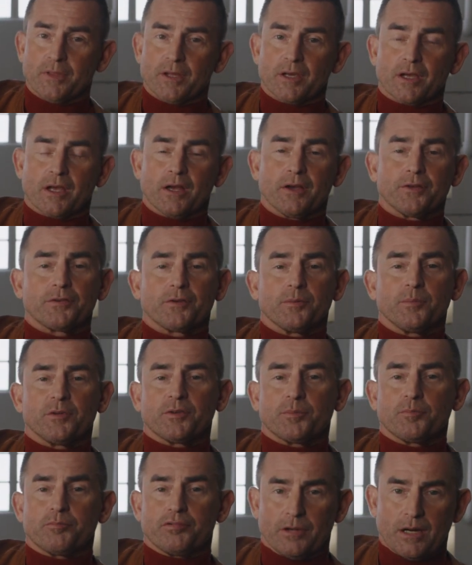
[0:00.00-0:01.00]
their
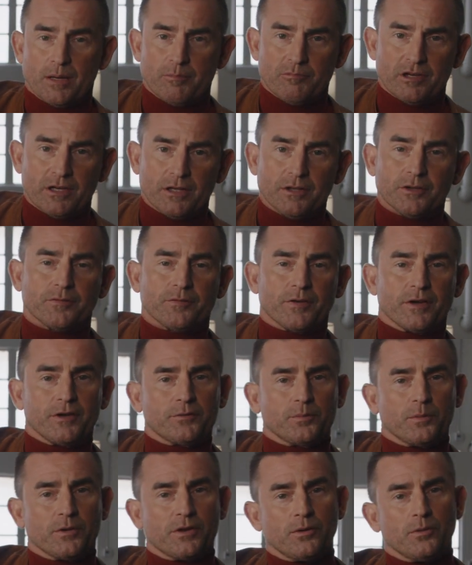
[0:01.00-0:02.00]
customer's primary
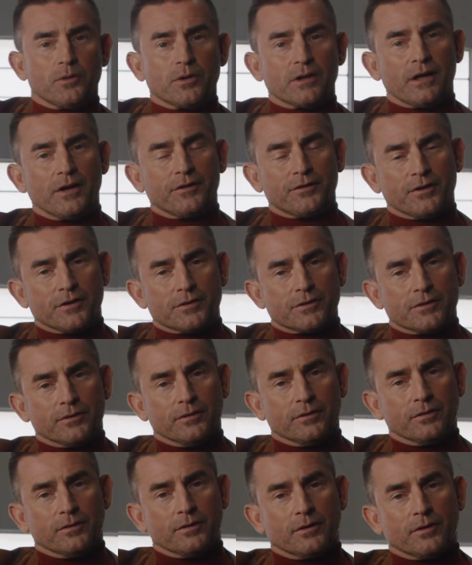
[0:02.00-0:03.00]
interface with the organization,
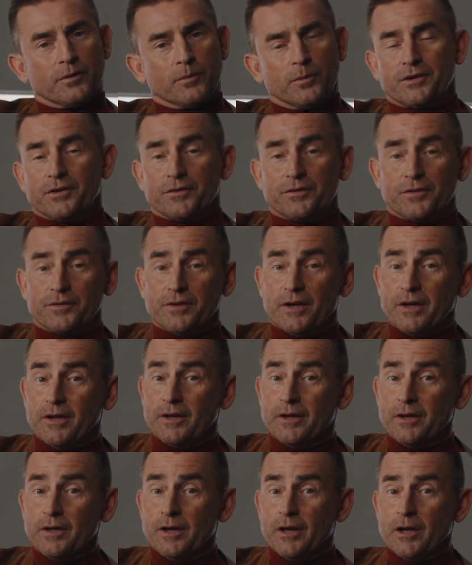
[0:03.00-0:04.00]
which is to say,